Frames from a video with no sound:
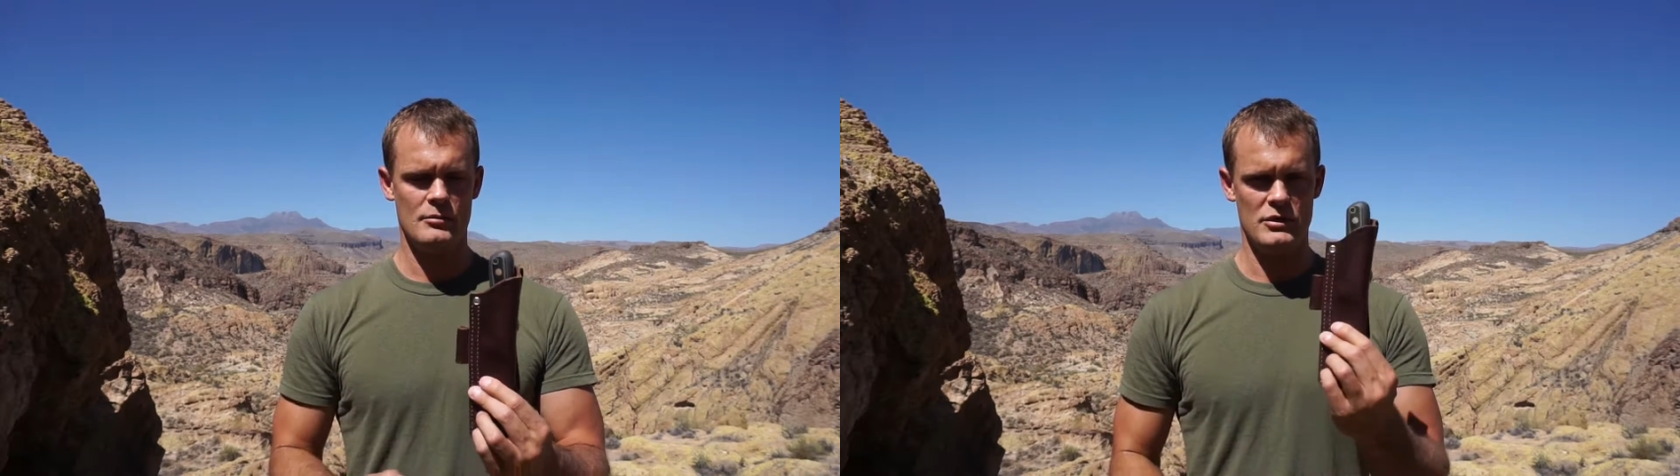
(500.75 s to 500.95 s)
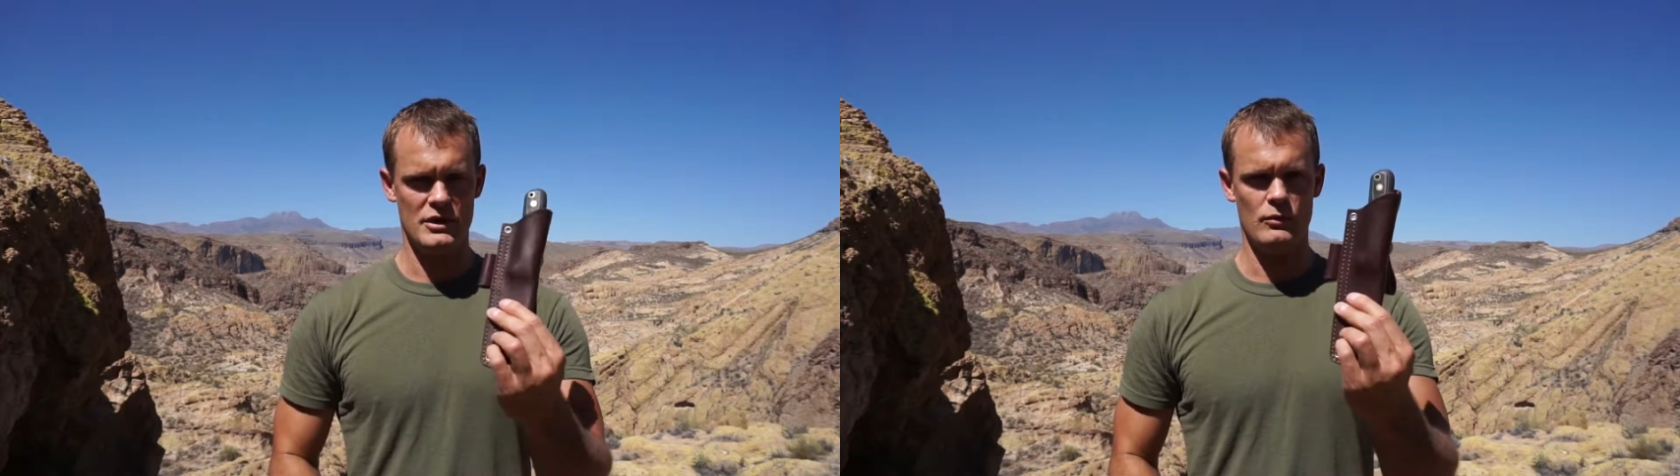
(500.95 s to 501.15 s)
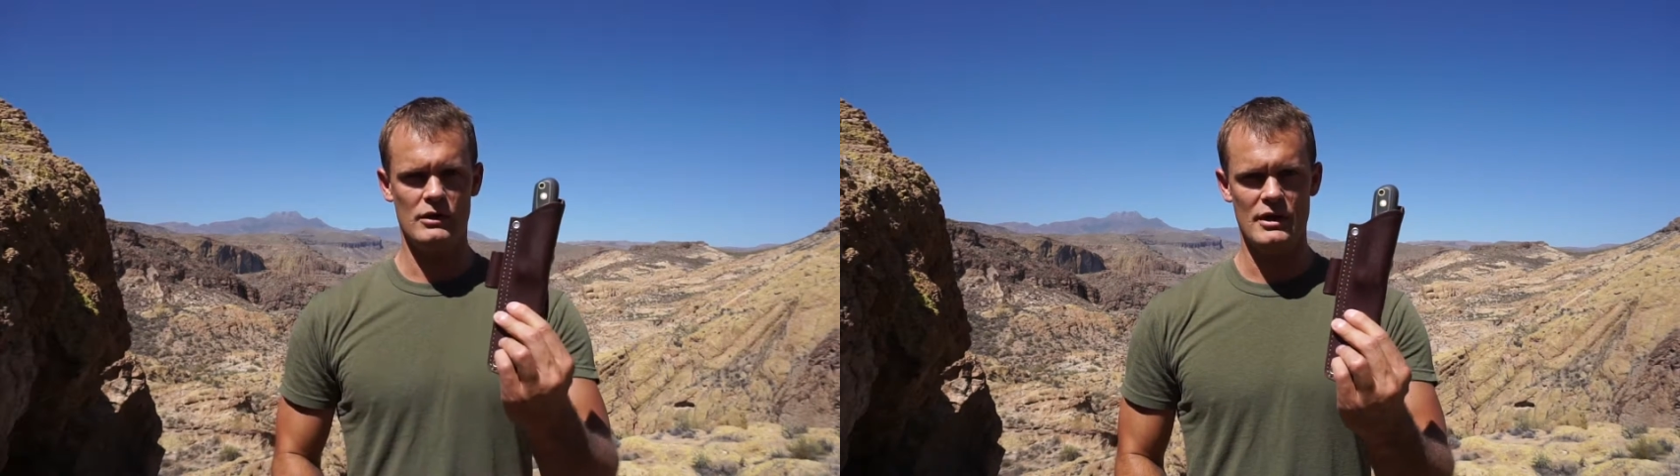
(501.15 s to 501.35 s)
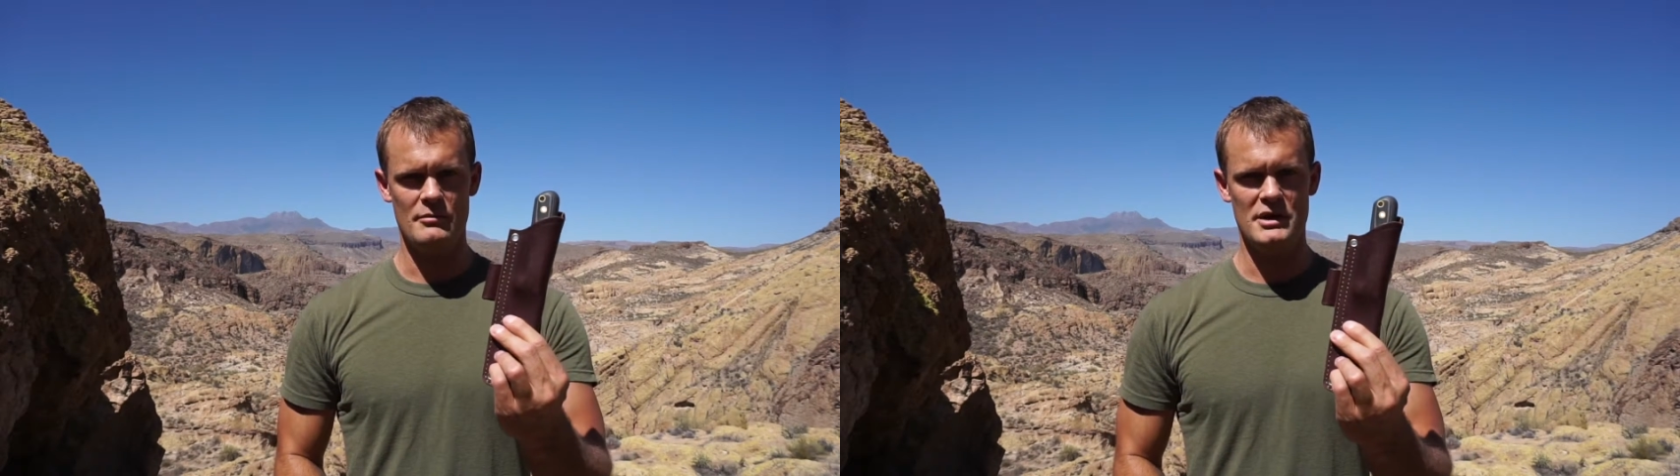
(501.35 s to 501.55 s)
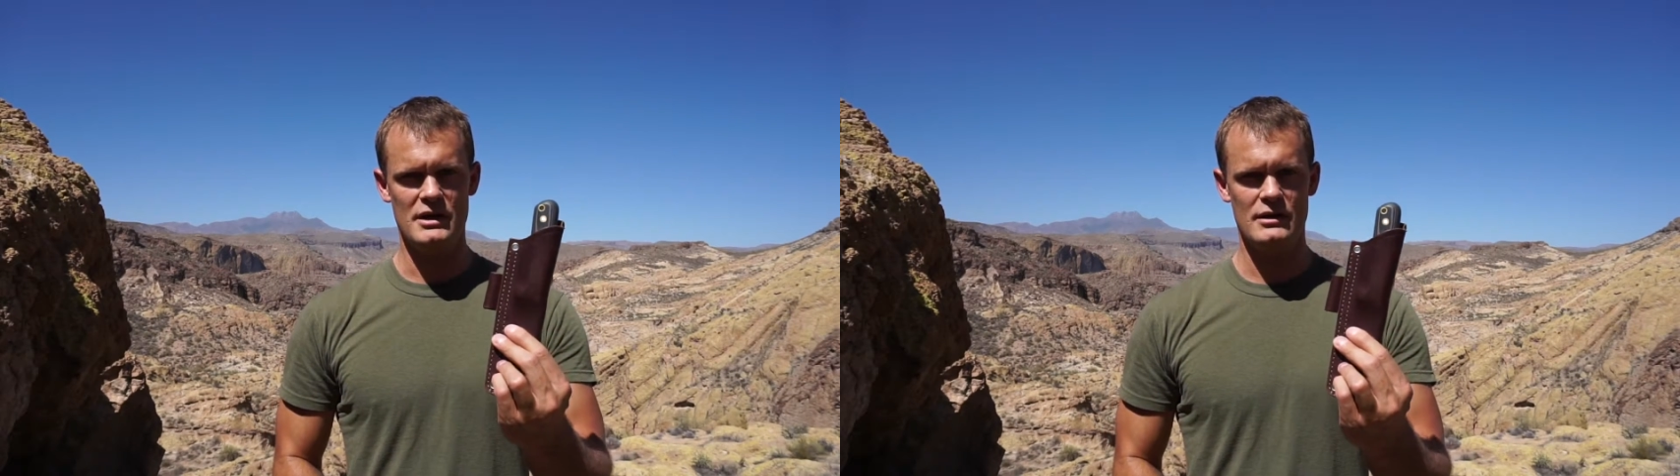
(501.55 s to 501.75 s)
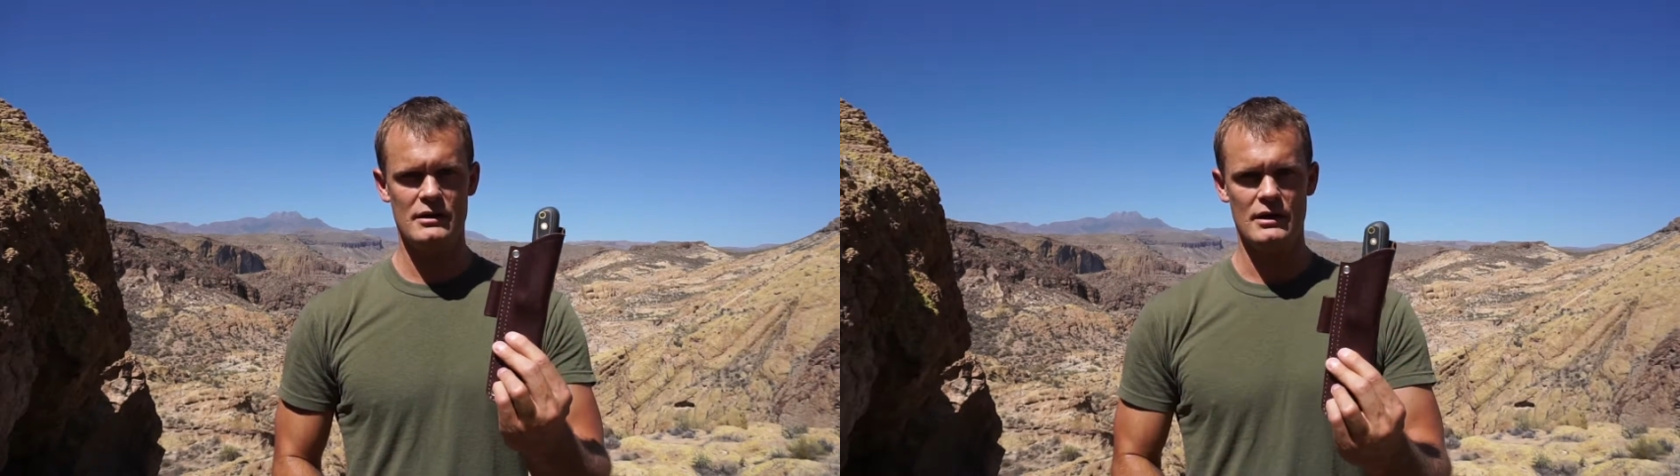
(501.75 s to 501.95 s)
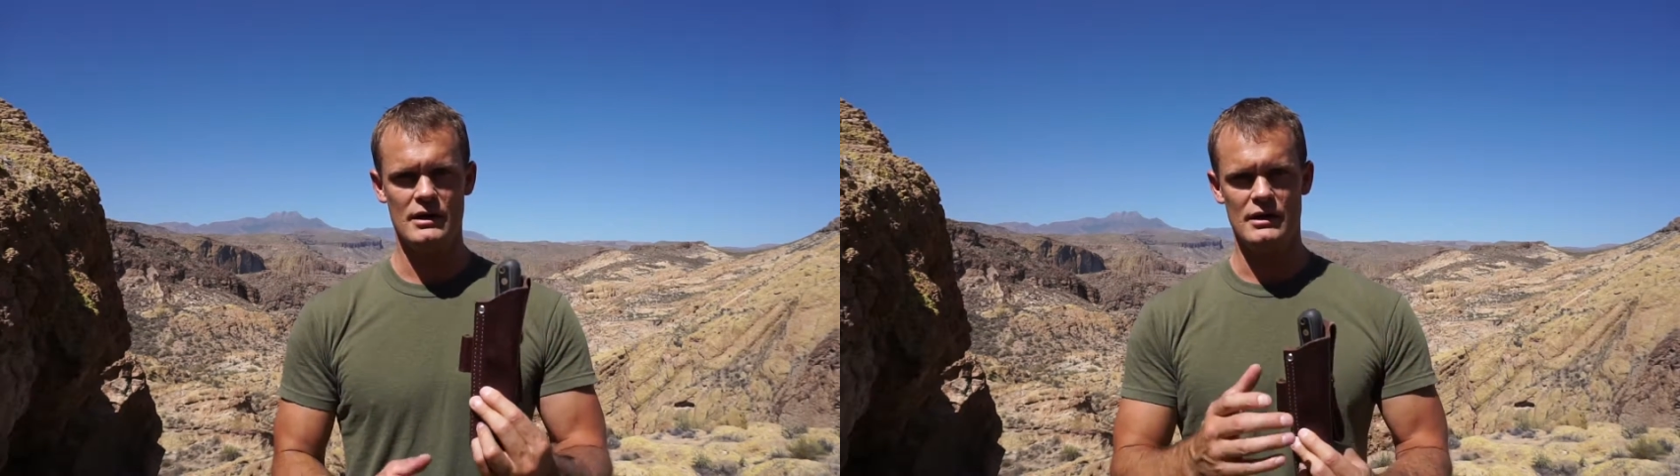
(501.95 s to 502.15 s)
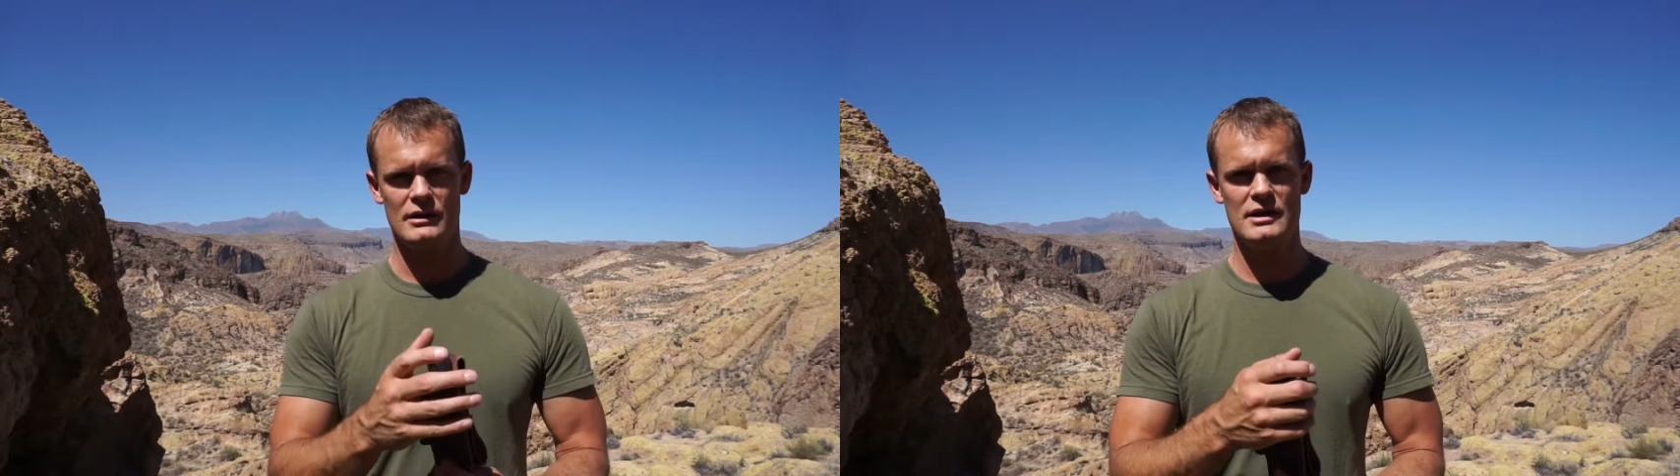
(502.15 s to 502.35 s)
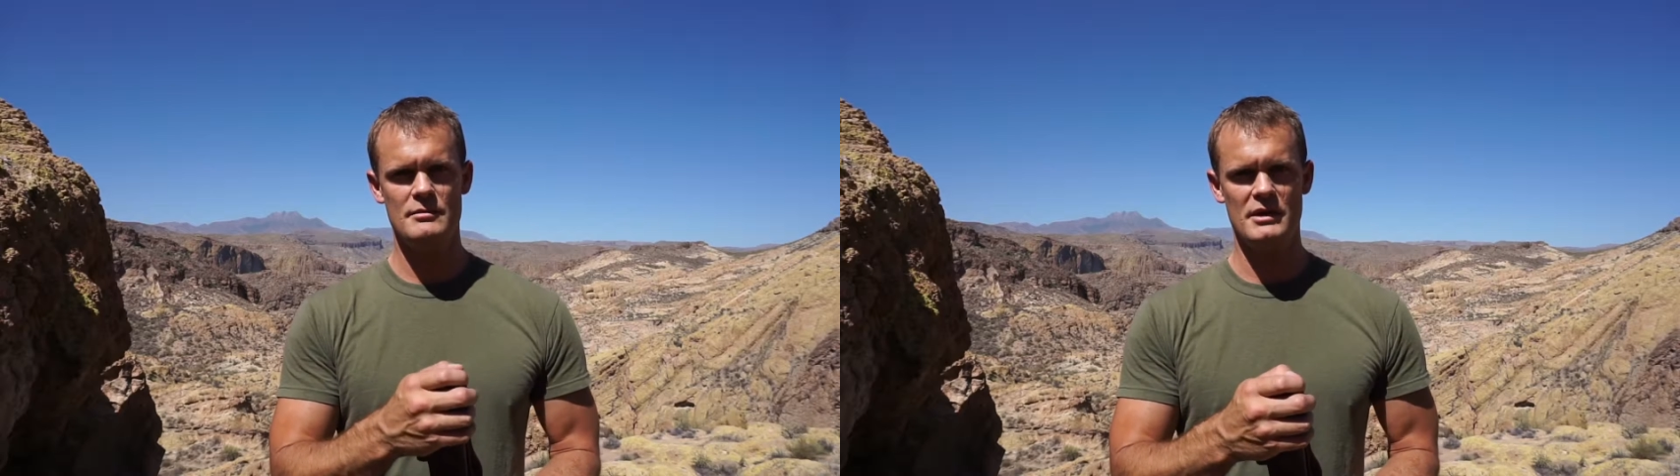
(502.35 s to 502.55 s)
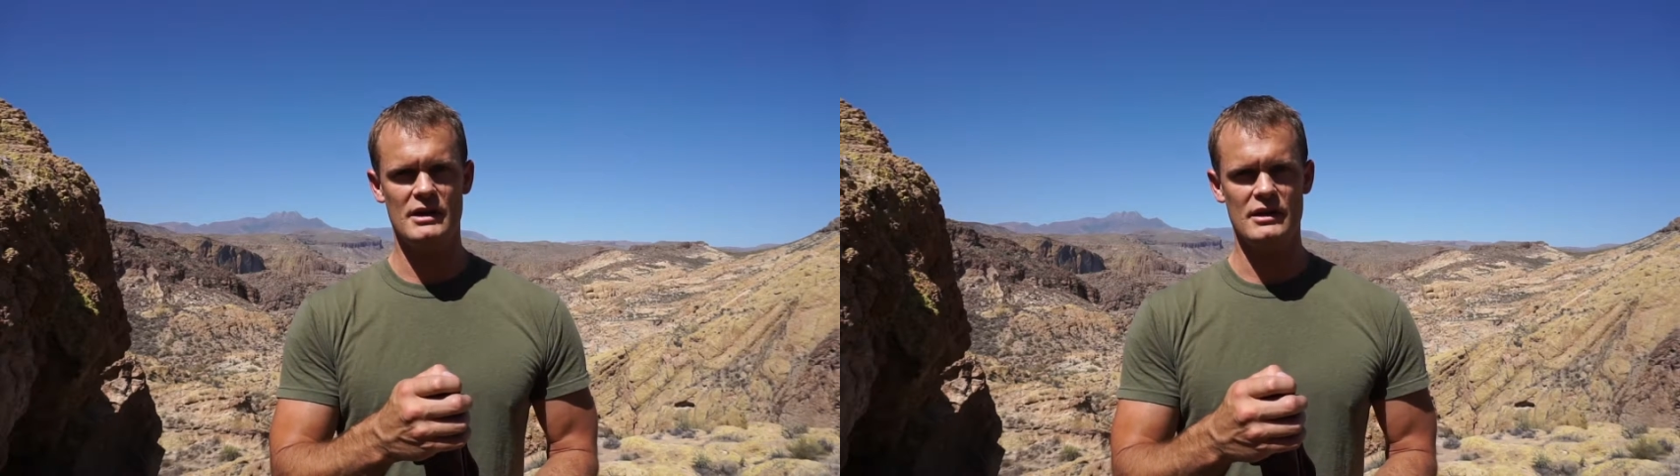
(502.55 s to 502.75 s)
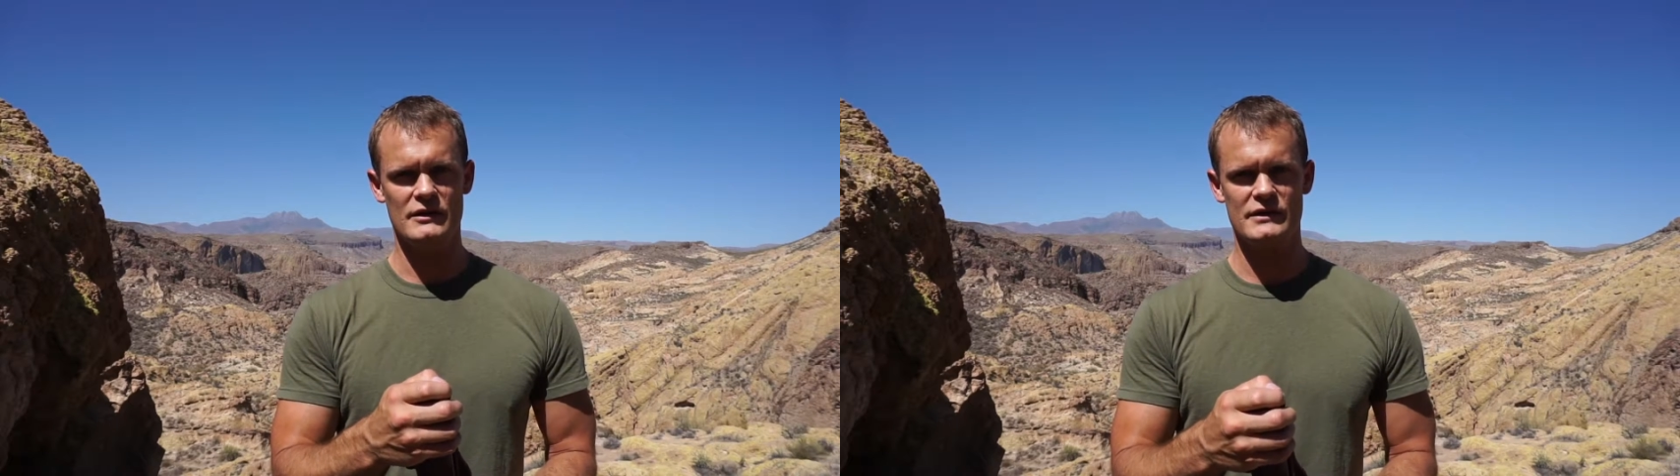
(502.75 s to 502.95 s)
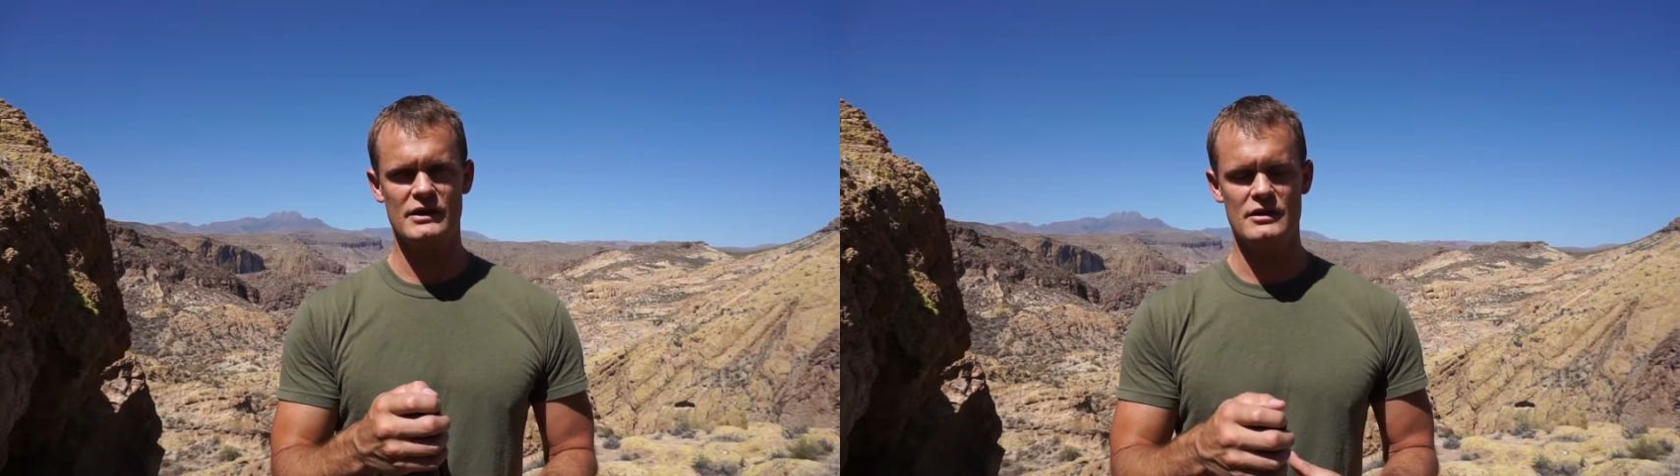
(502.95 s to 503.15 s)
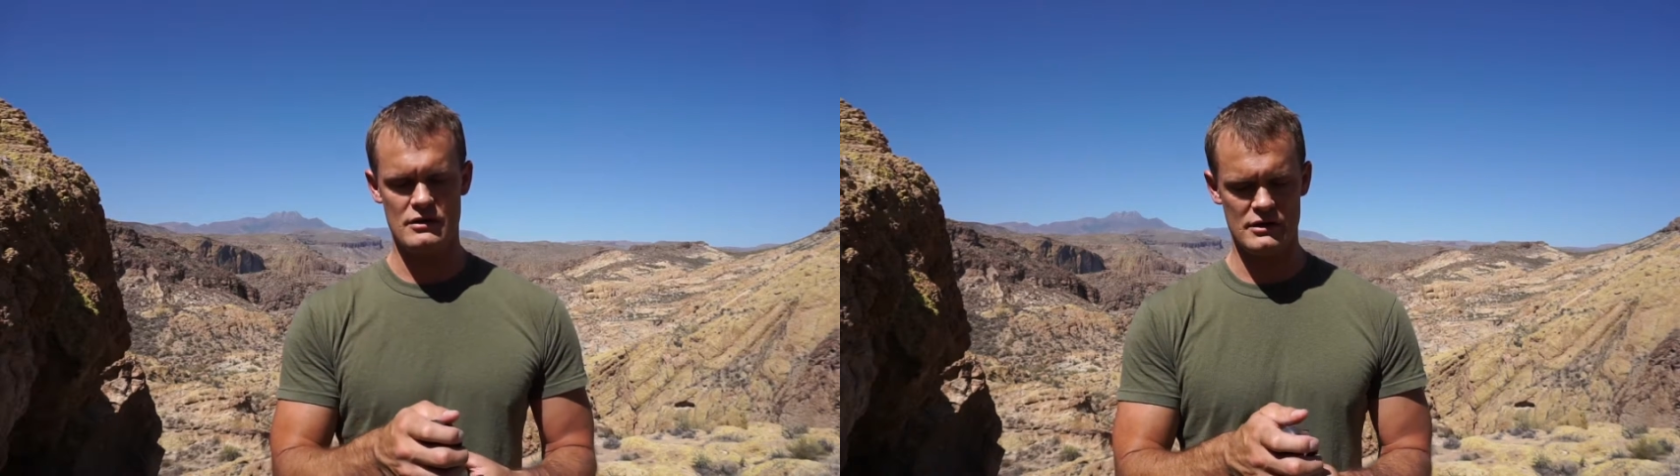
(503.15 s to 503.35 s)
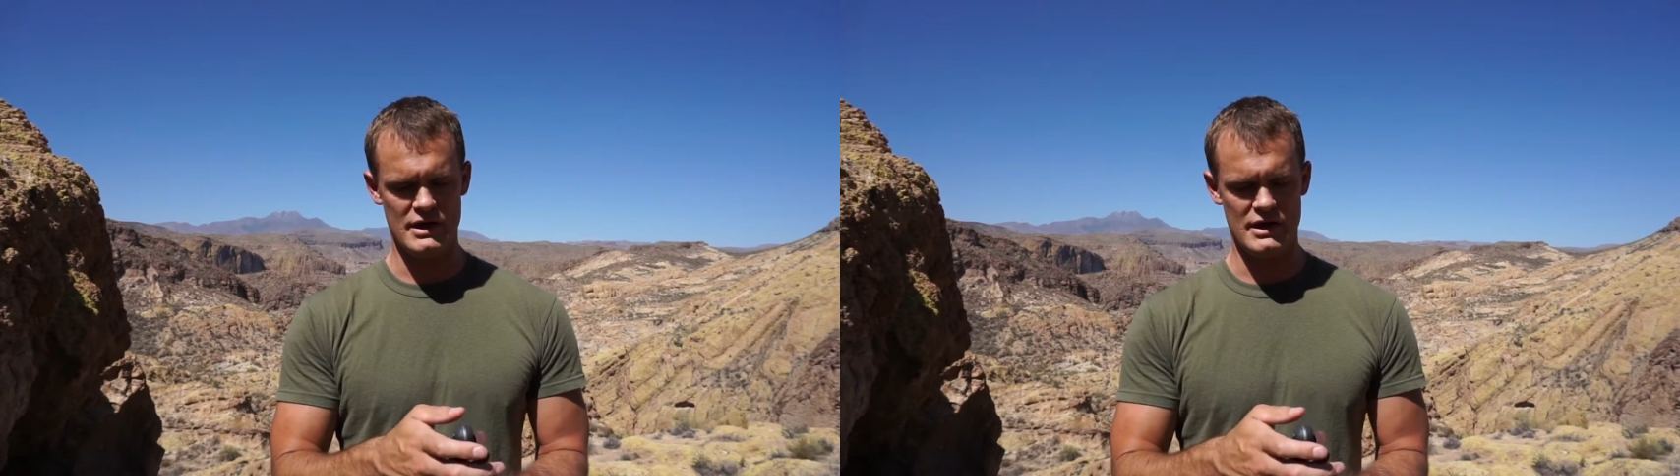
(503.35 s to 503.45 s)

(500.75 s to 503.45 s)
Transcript: but it will let me keep it in there secure,